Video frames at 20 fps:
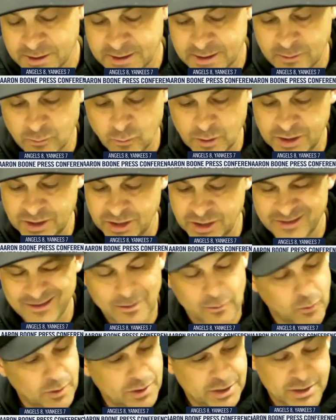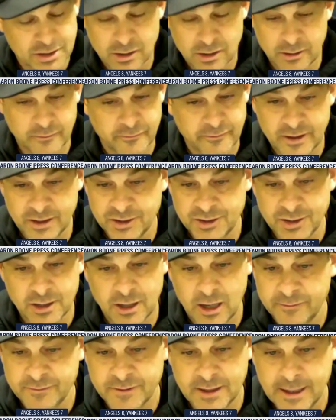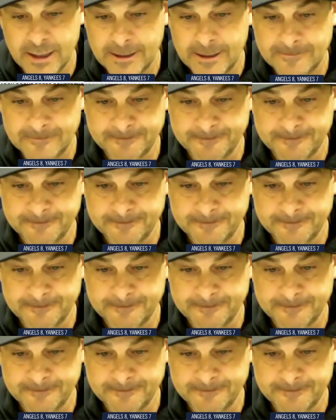and we just couldn't finish it off tonight.